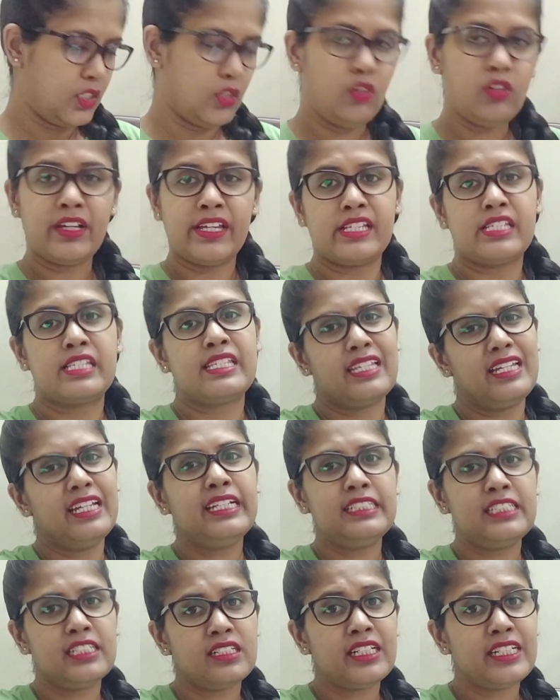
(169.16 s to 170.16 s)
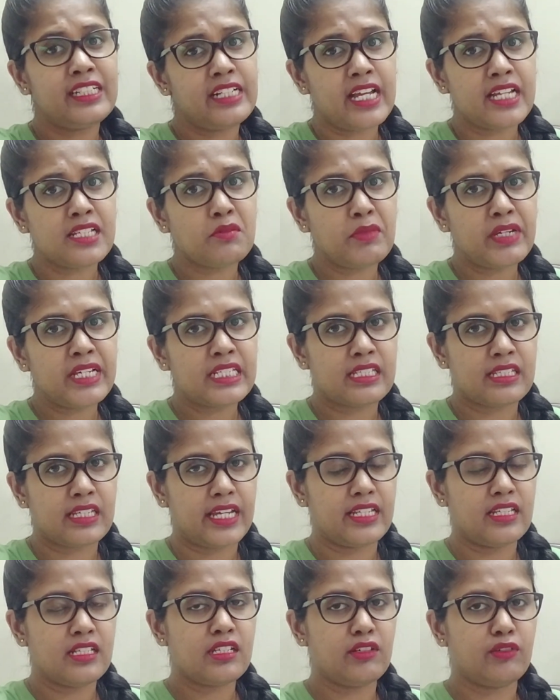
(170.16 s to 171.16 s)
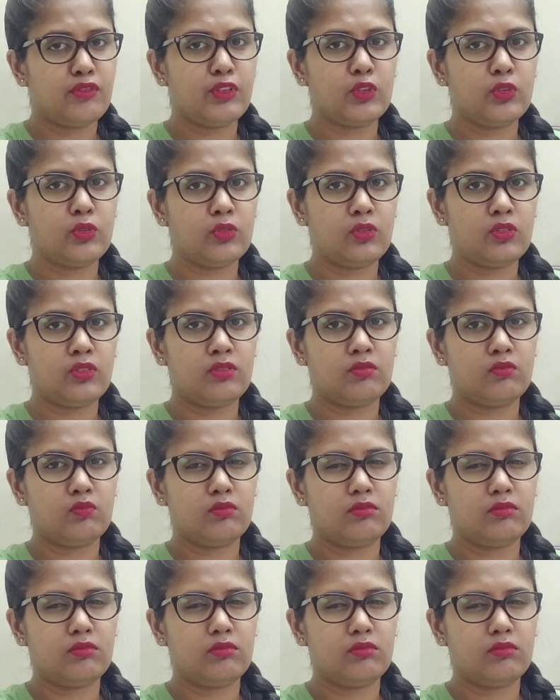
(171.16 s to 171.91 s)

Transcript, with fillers: Okay, so it, it does make sense if you